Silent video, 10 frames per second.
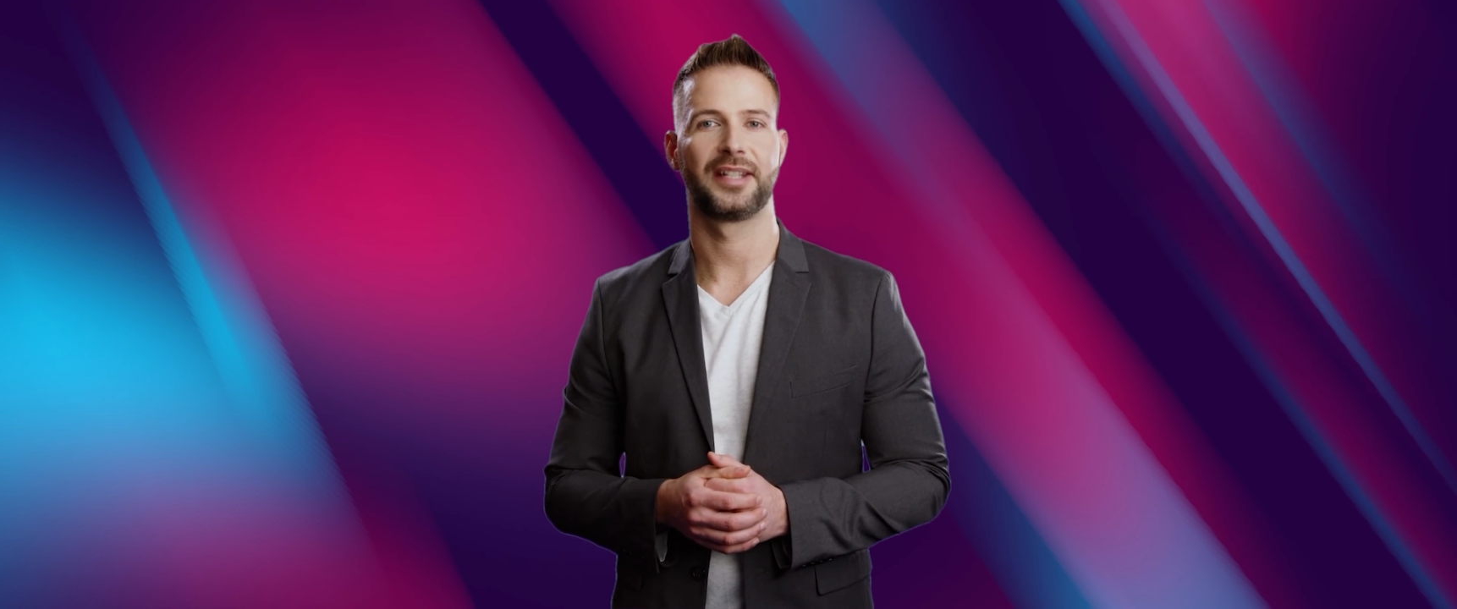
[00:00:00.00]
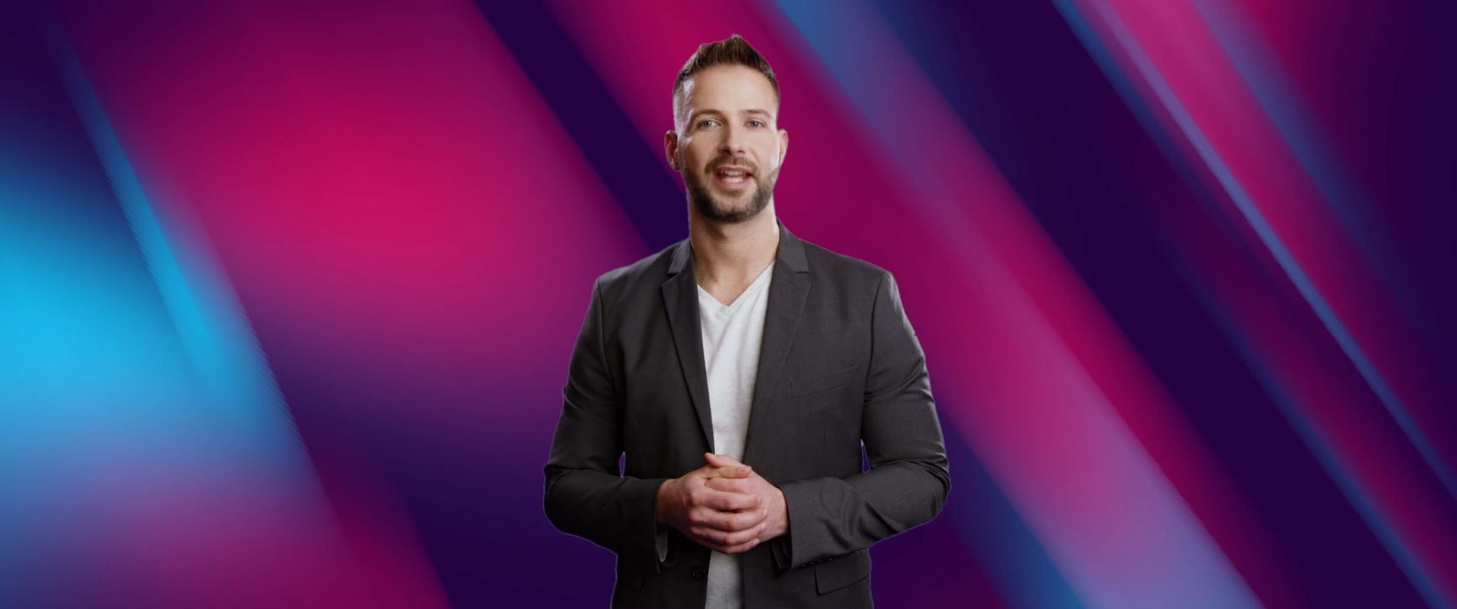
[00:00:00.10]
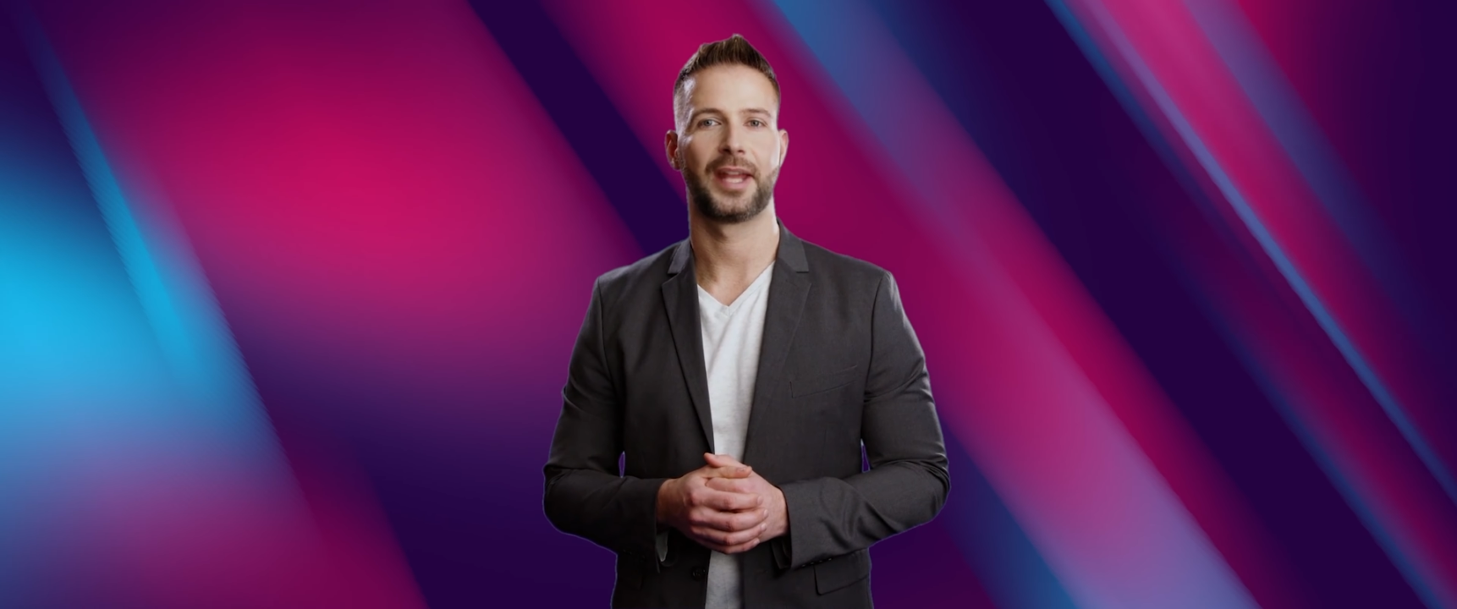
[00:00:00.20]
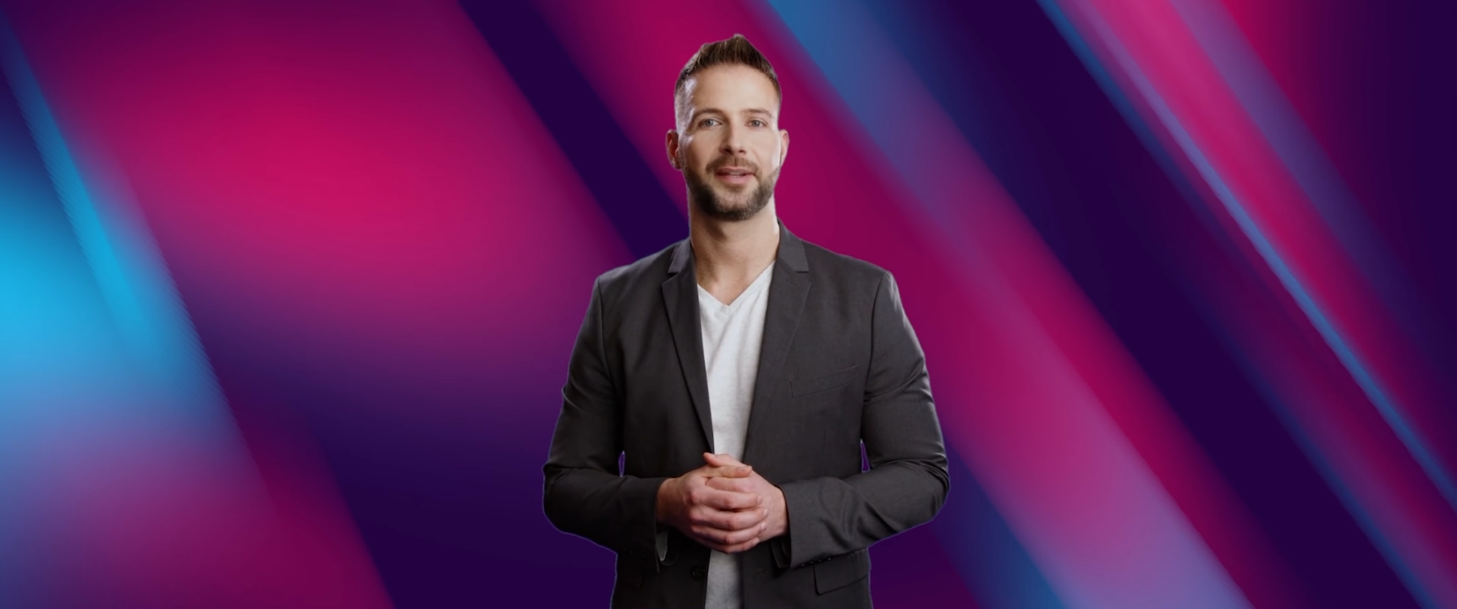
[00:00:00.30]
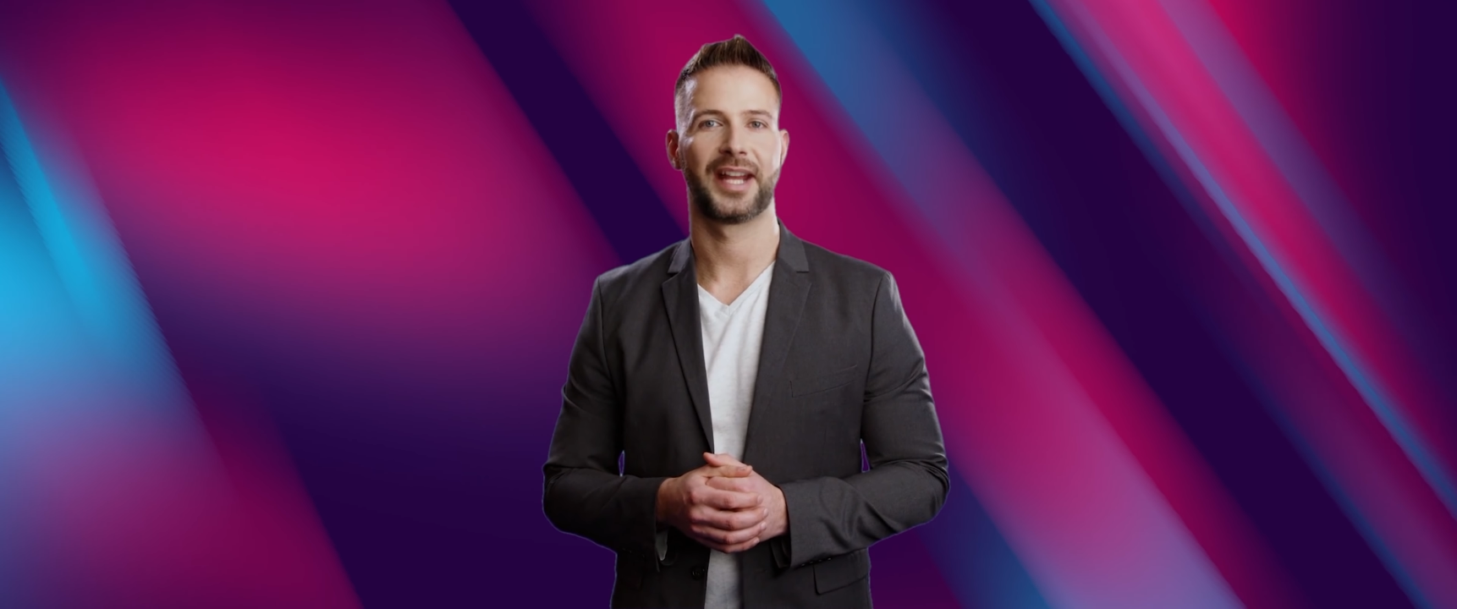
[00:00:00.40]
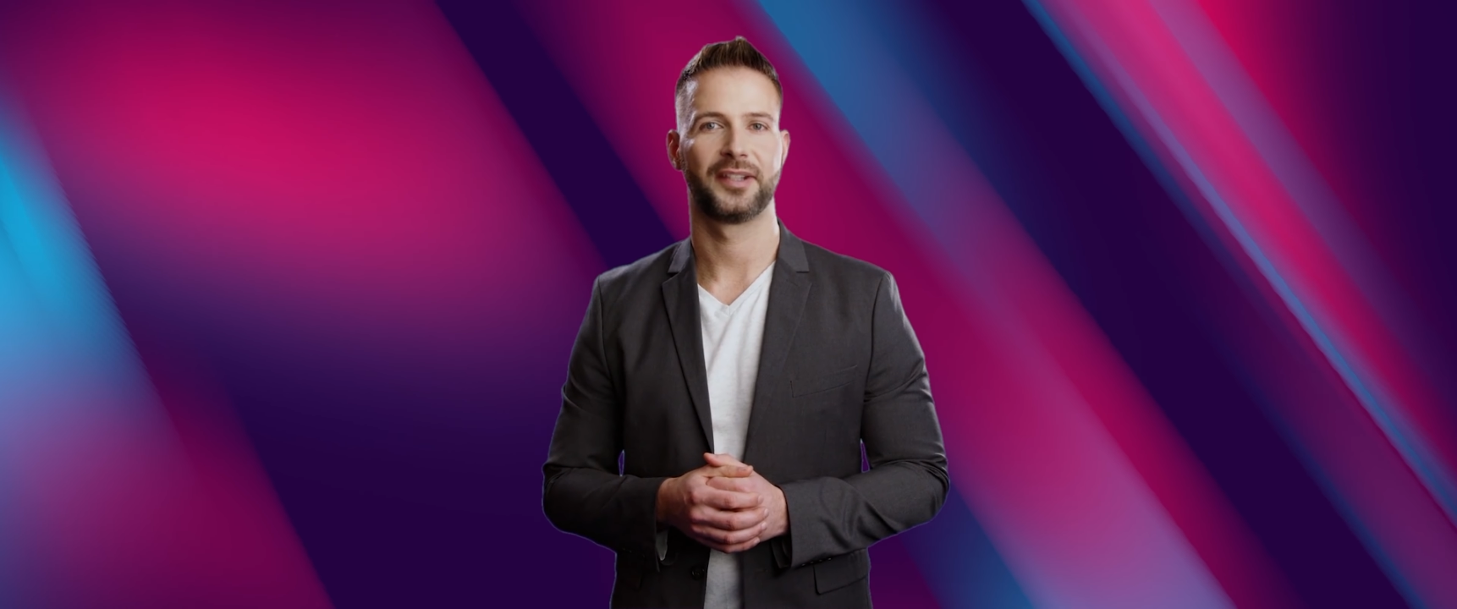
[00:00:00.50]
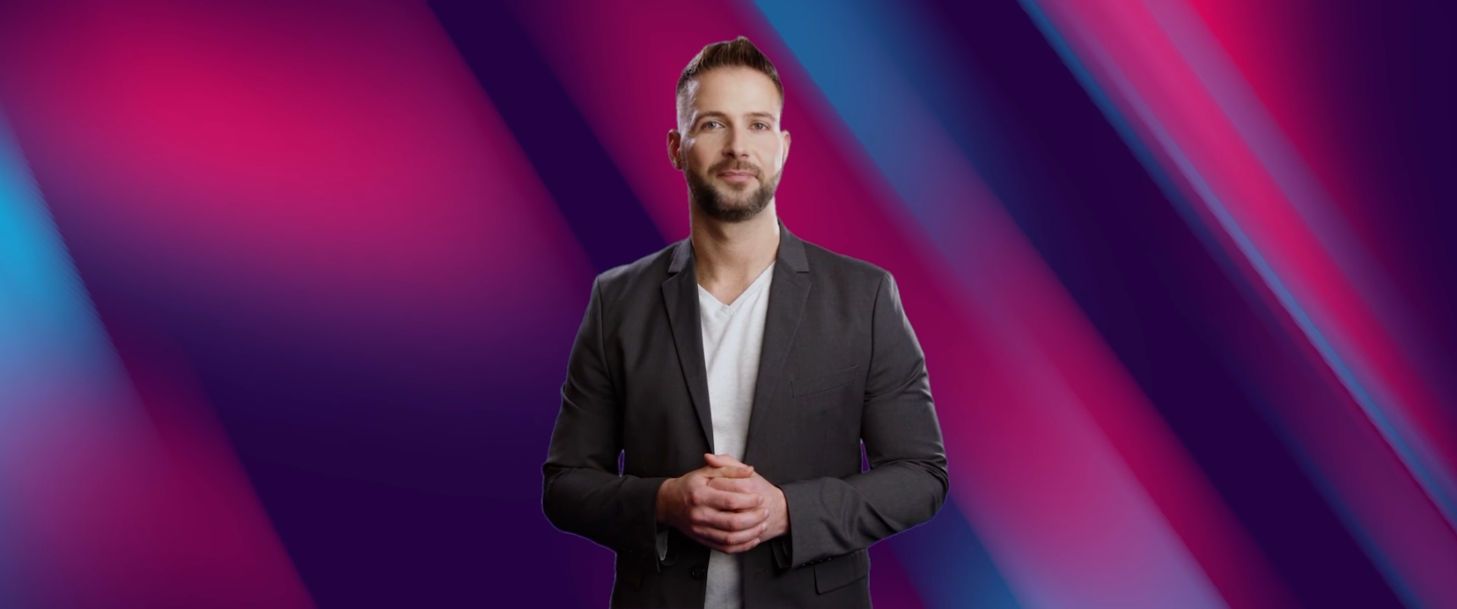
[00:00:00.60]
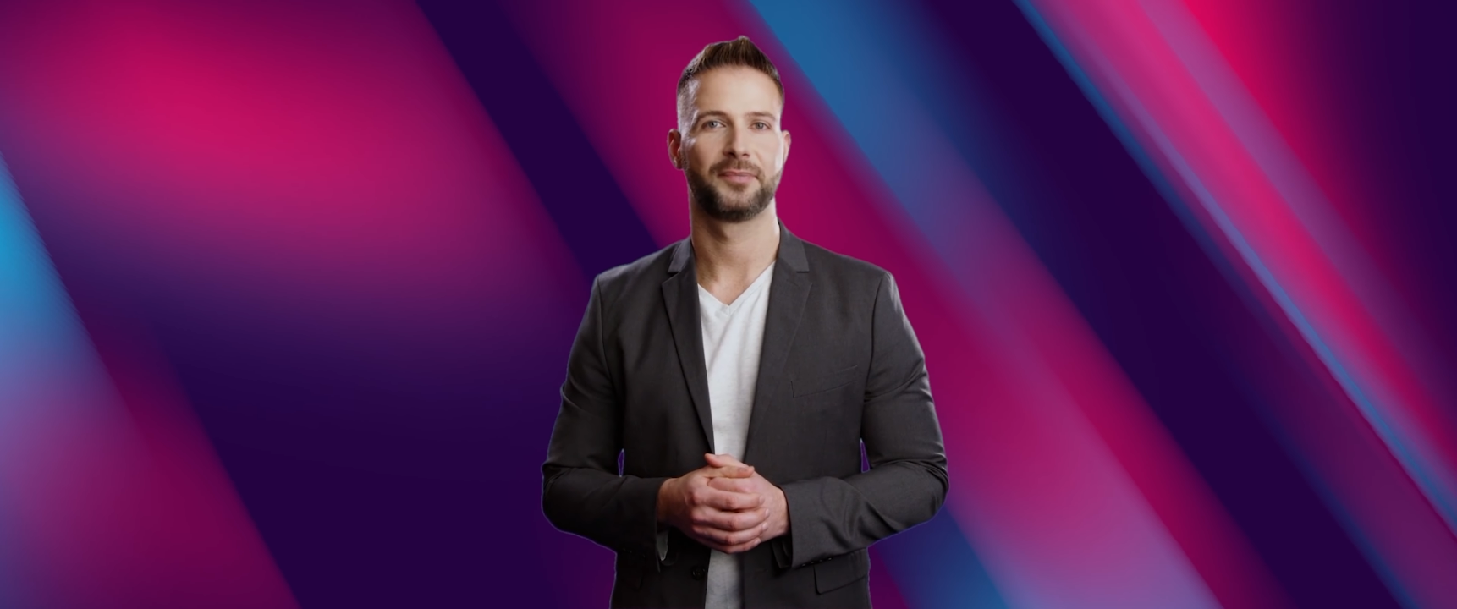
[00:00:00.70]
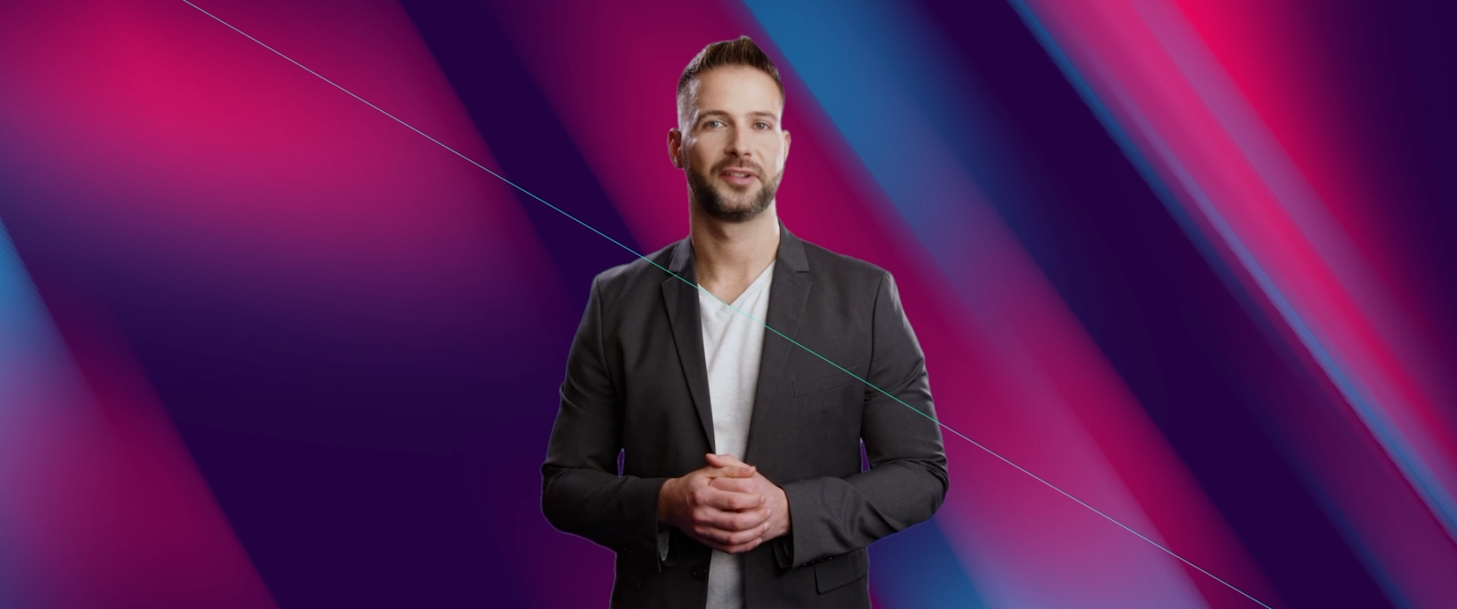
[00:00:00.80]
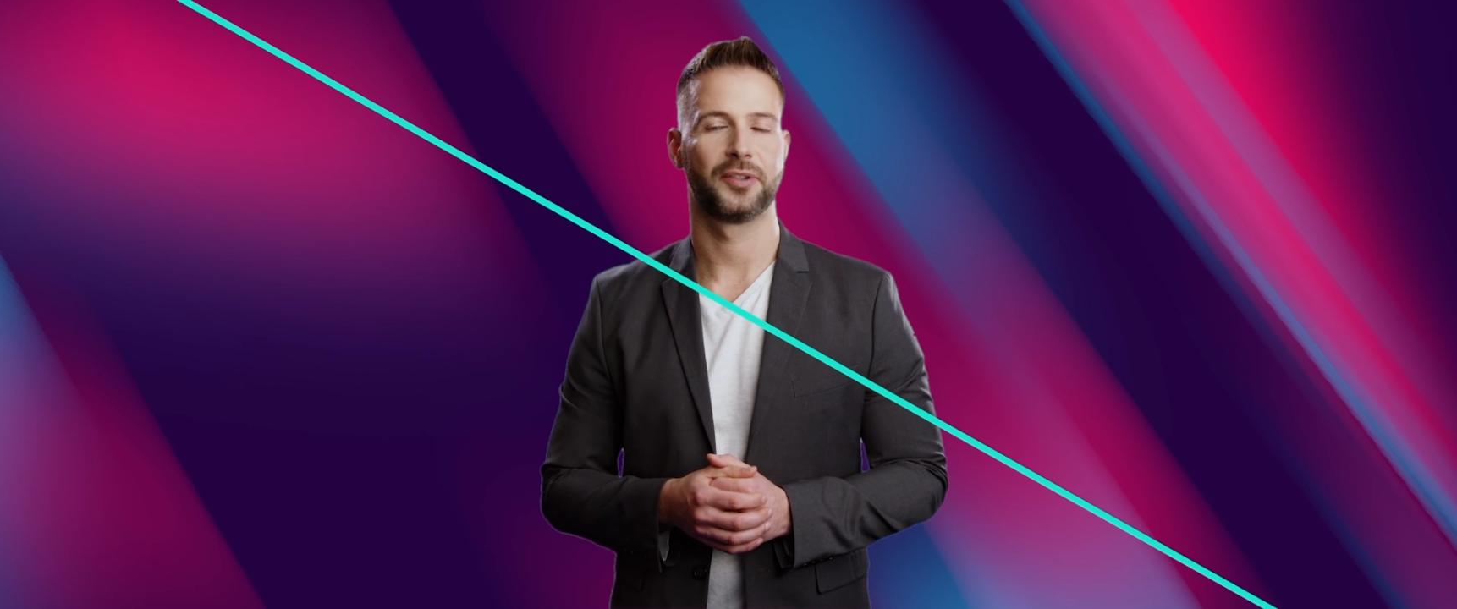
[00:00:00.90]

climax of her